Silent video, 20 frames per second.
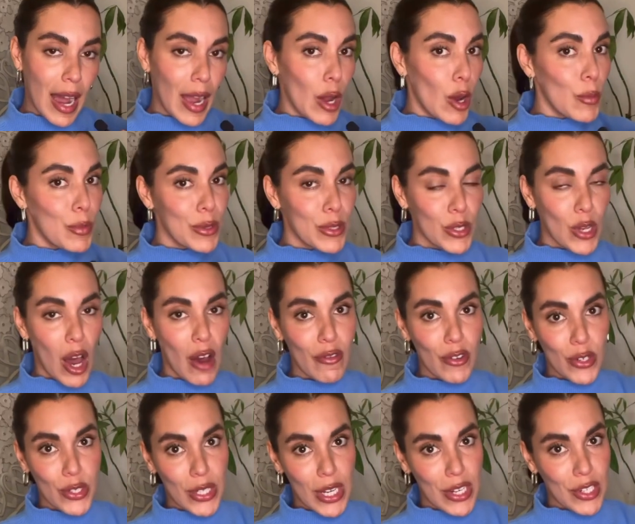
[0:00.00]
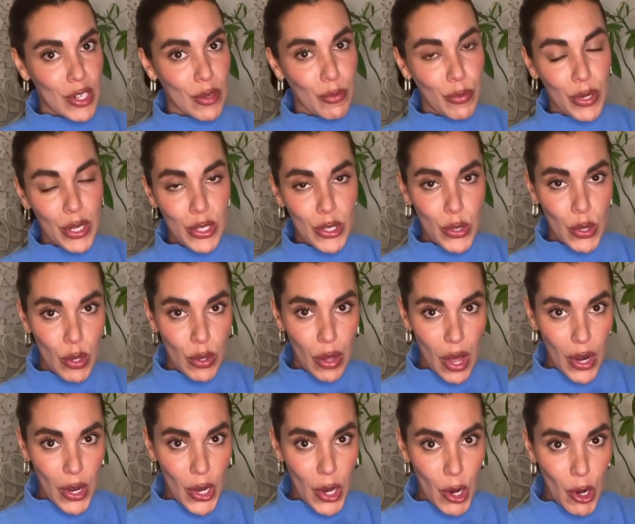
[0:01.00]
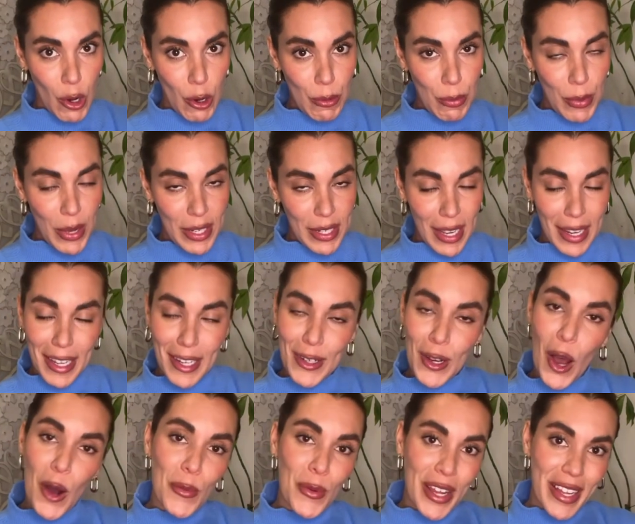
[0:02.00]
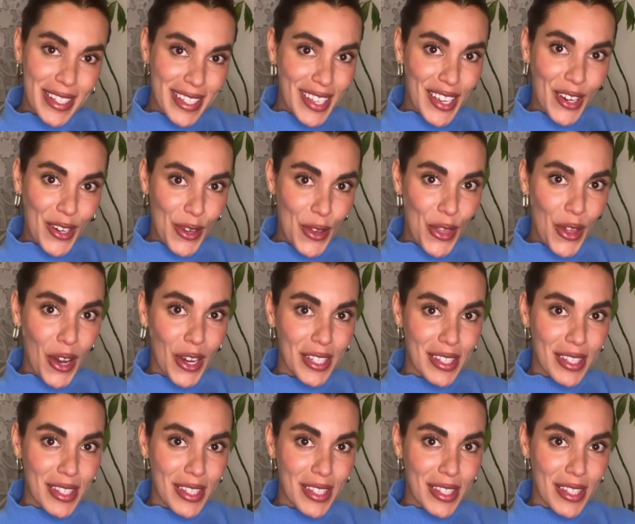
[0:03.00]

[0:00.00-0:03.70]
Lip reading: I hope this conversation brings you a lot of hope, and I cannot wait to hear your